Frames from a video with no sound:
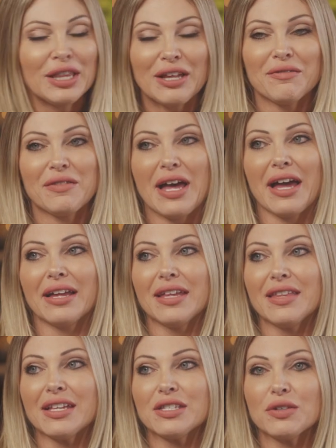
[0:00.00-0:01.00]
I love that.
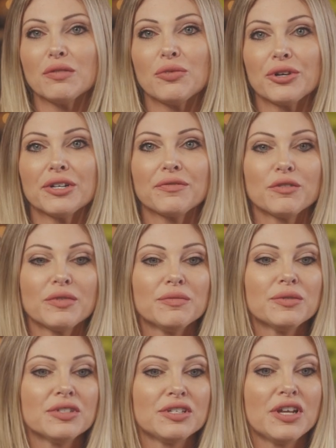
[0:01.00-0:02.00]
And that's so important for
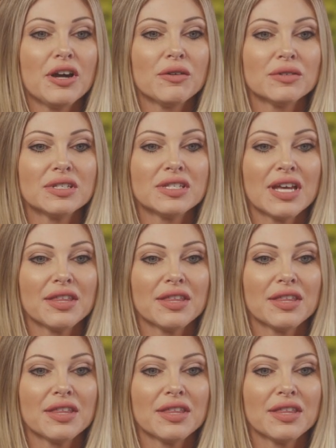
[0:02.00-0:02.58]
people to know is